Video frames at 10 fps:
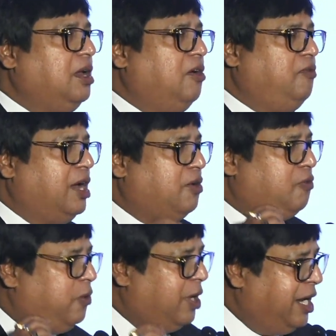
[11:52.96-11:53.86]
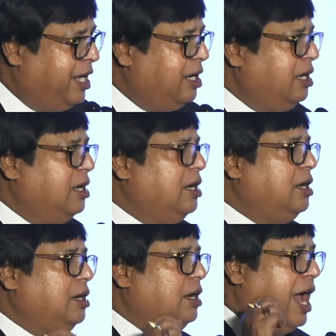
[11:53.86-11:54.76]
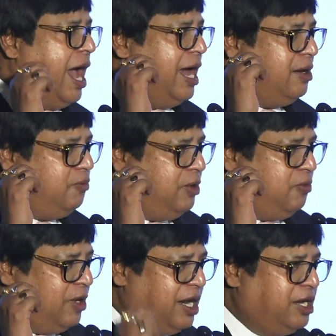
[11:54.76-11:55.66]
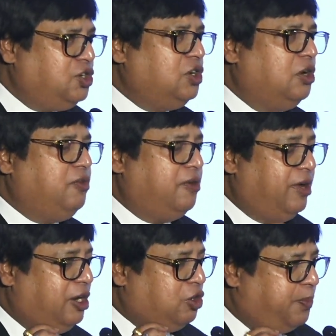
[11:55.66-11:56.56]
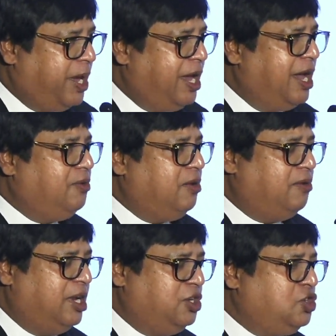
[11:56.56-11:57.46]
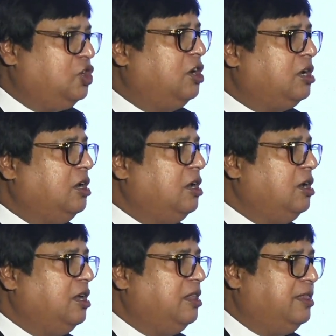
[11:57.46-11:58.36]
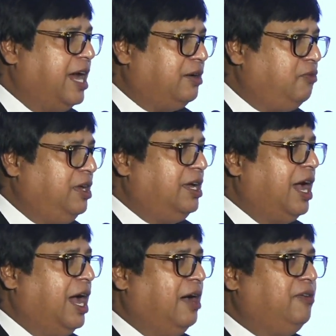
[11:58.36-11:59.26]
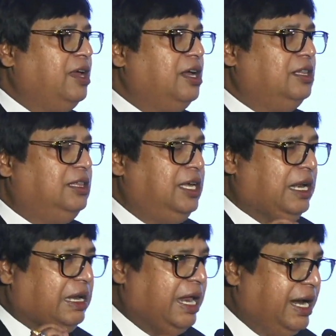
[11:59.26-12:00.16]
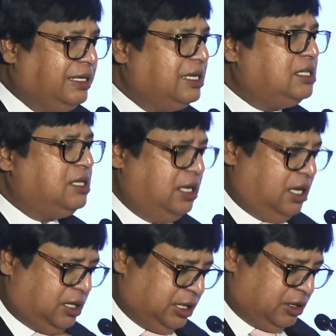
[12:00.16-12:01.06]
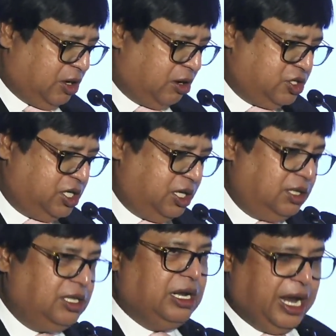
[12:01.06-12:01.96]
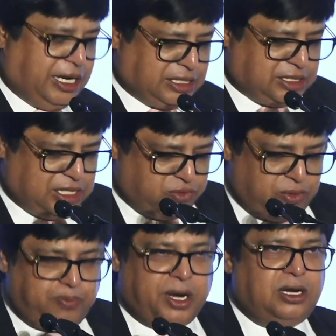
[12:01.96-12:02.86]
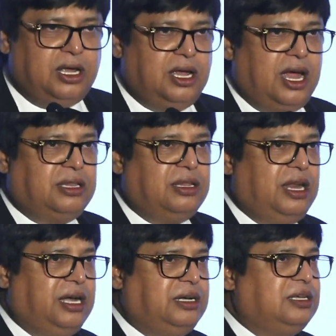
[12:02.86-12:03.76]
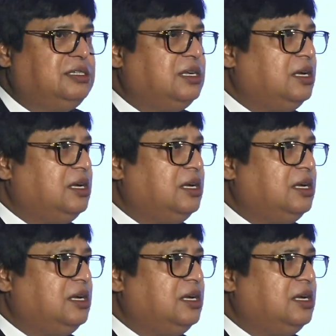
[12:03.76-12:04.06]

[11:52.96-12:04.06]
We are willing and we will ensure, we are willing to pay and we will ensure that we have the latest technology, the latest equipment and the latest